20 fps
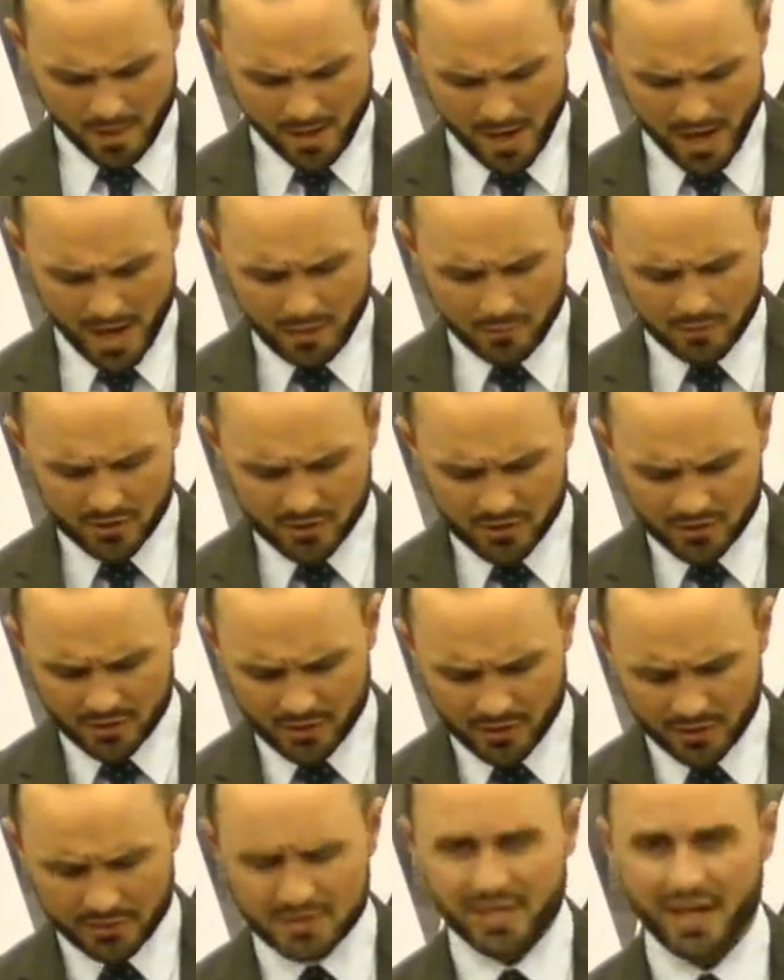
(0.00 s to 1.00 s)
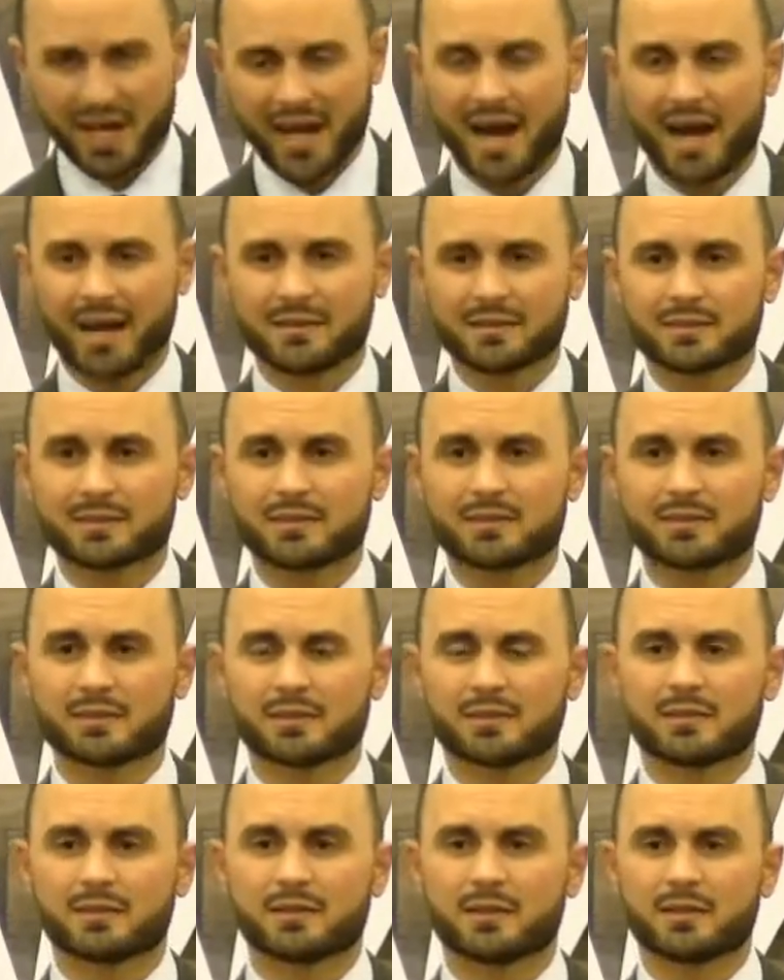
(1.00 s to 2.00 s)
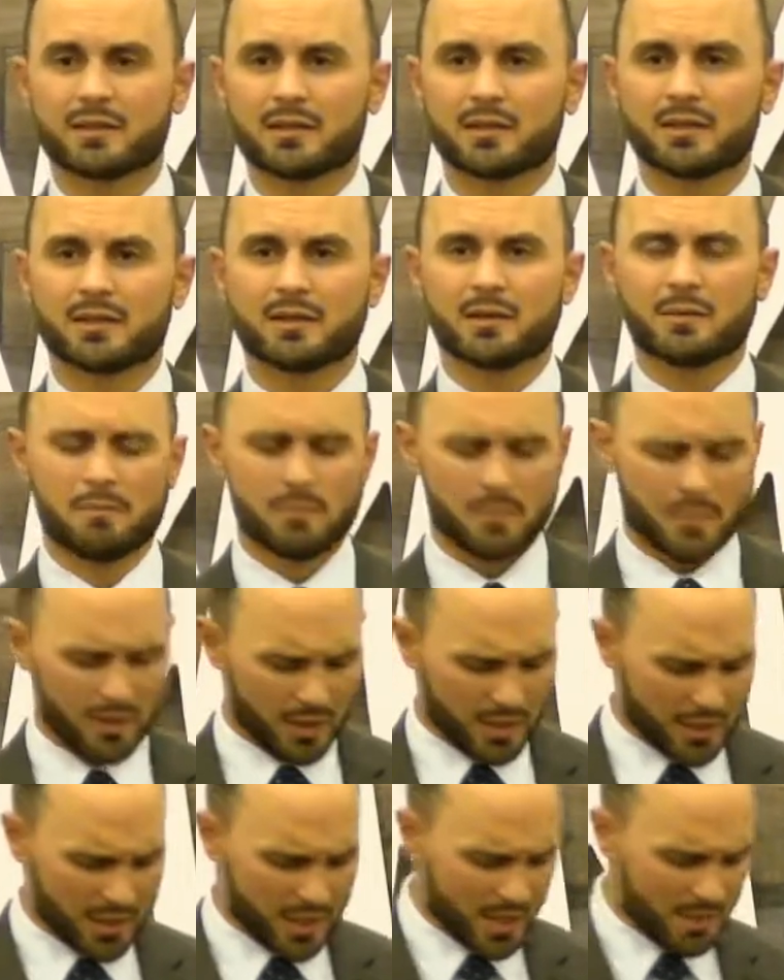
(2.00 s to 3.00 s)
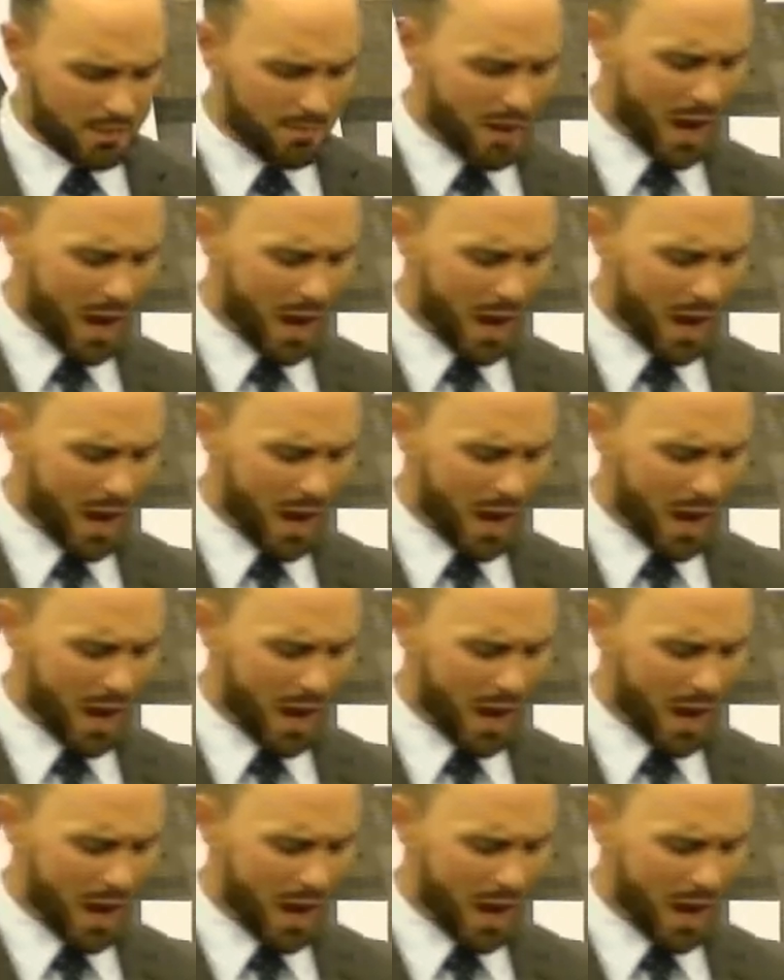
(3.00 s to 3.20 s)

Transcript: I was attacked in